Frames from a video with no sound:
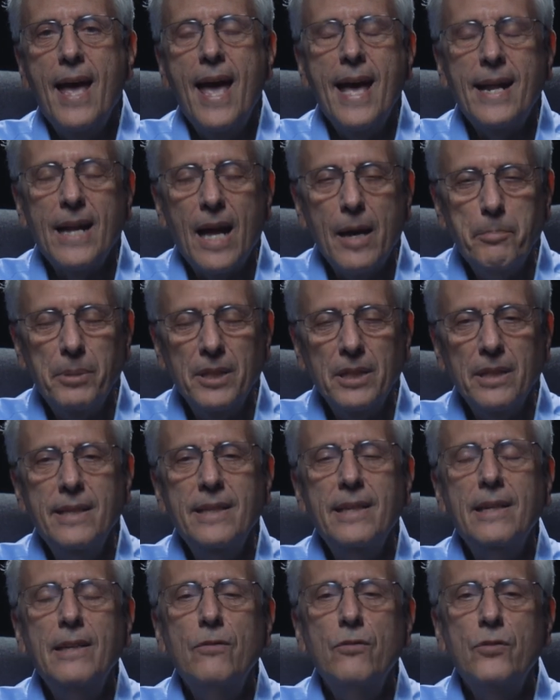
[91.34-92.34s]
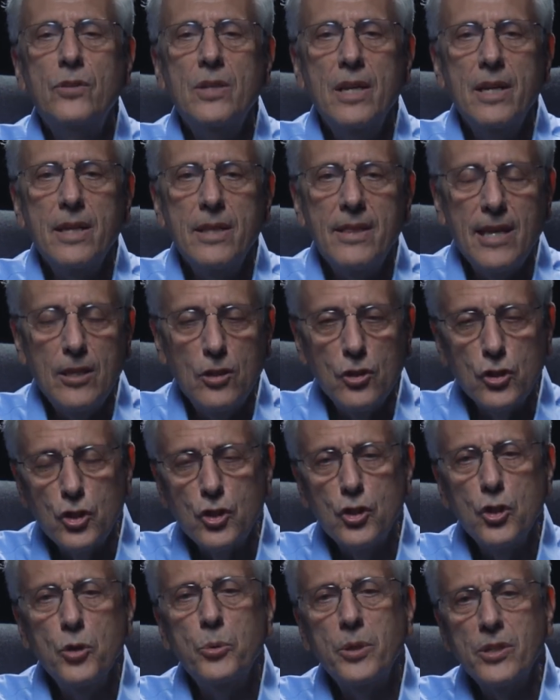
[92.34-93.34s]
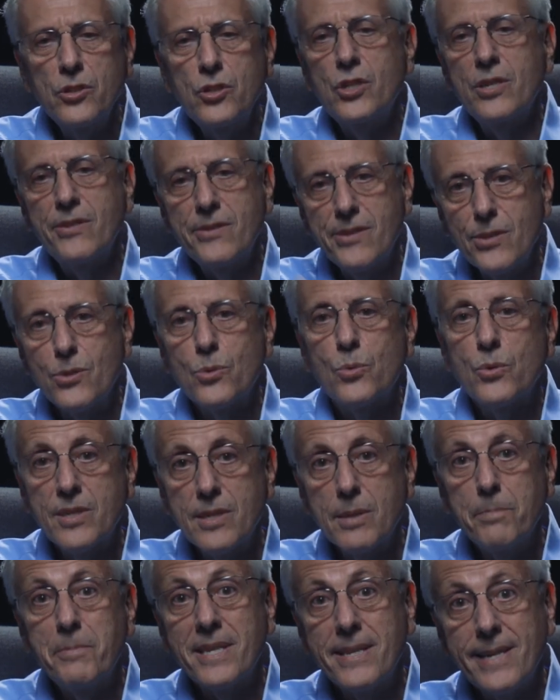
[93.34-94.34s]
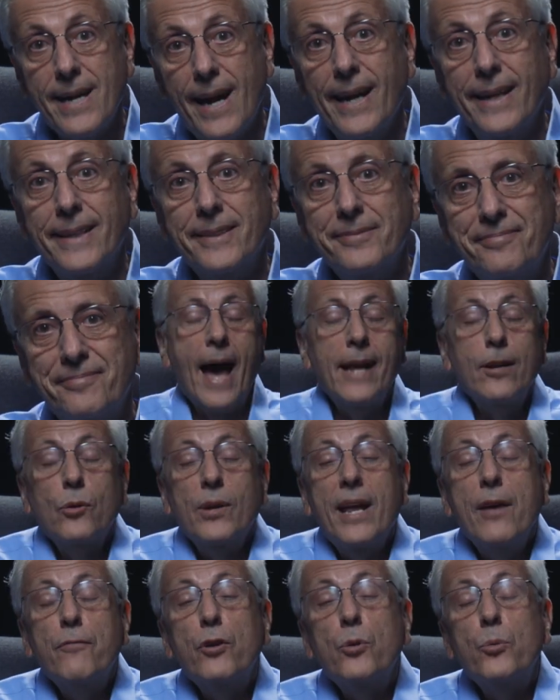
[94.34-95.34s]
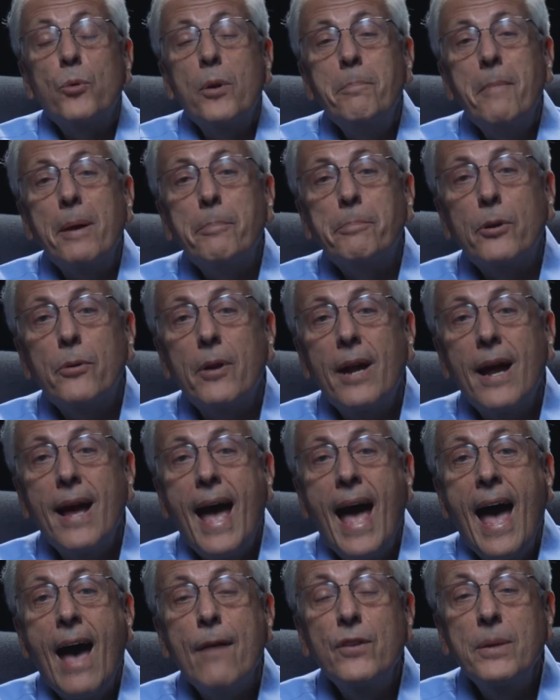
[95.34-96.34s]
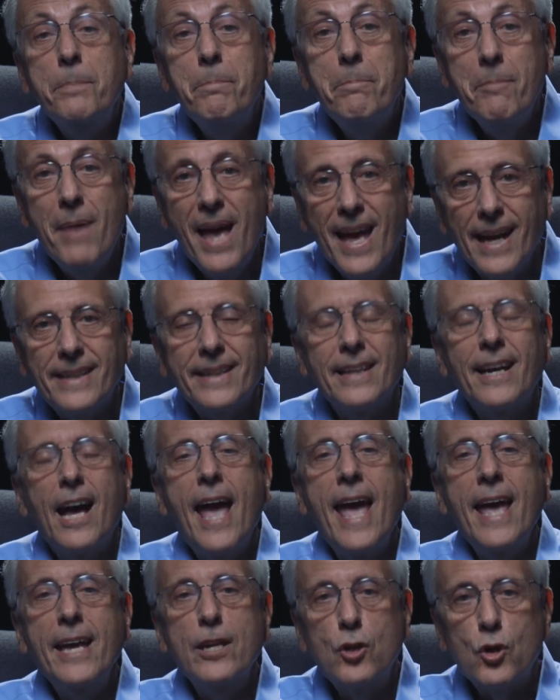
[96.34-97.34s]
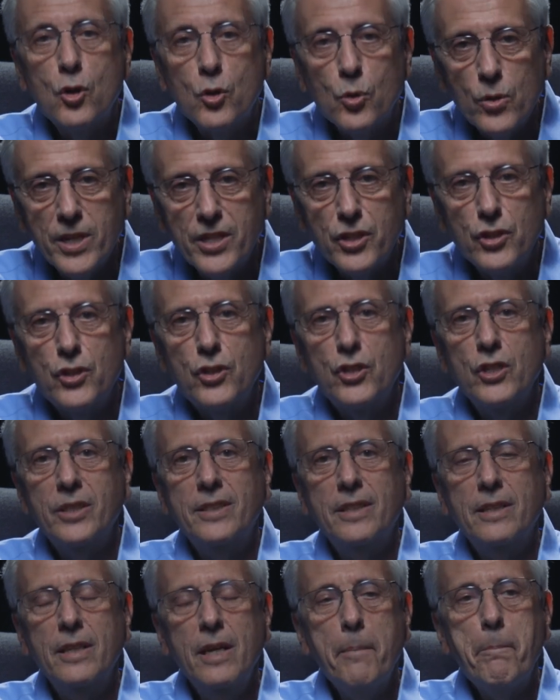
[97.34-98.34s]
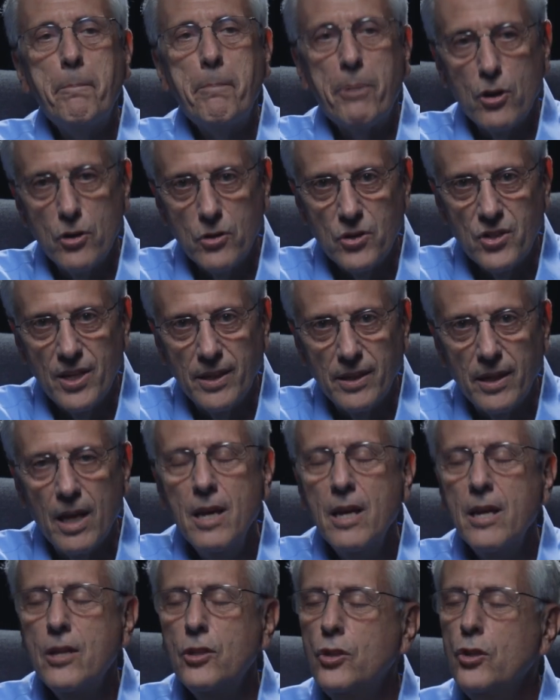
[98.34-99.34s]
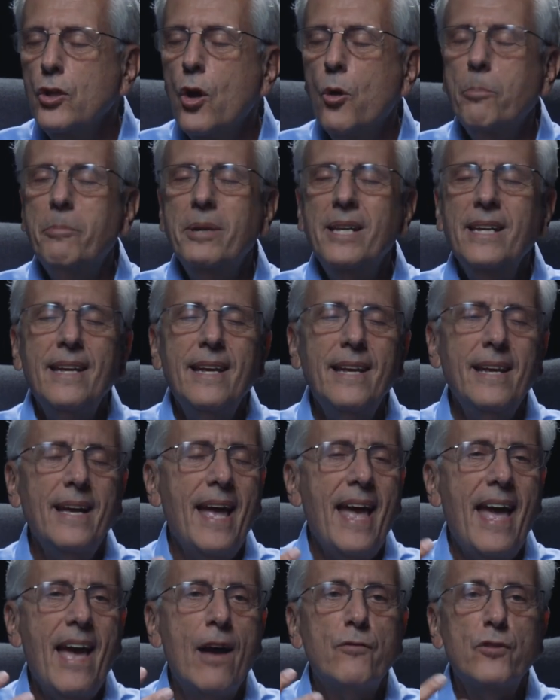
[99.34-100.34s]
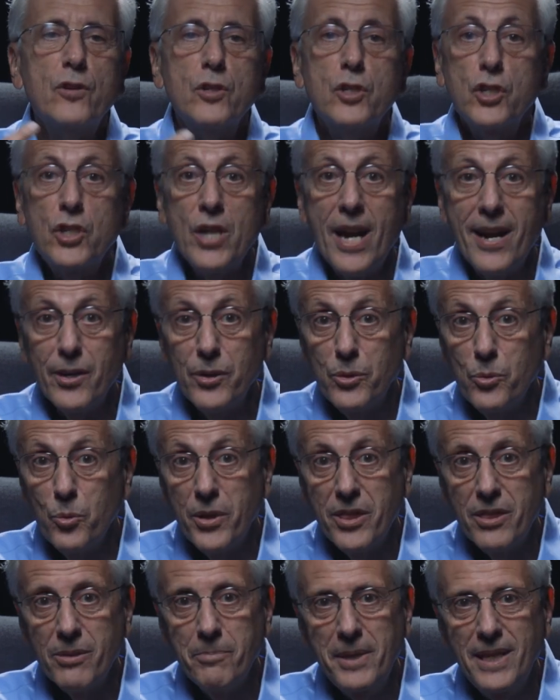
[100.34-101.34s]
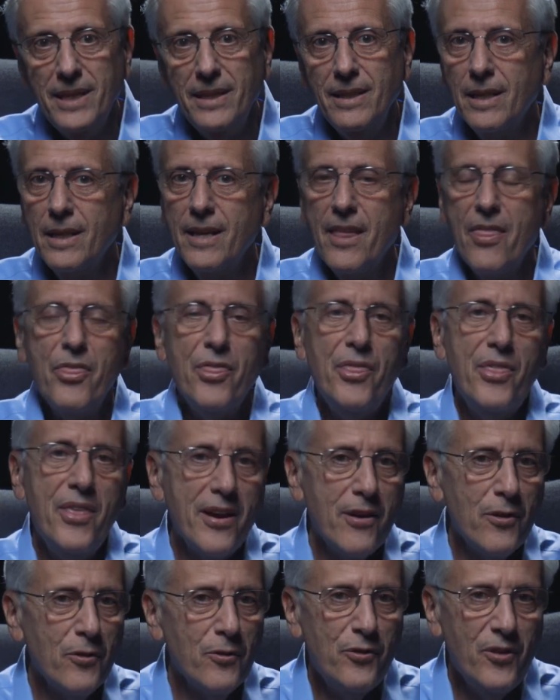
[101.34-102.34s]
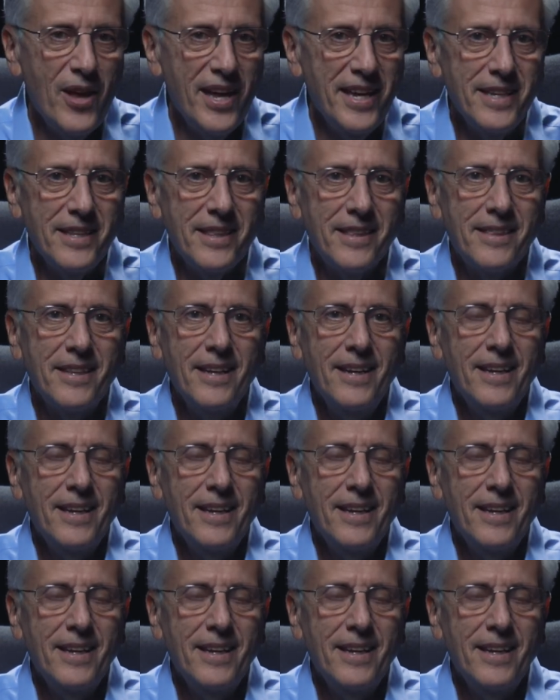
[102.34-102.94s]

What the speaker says: and I believed that Yeshua, Jesus, was the Messiah. I don't ever remember having met a Christian person. Nobody ever shared with me their faith.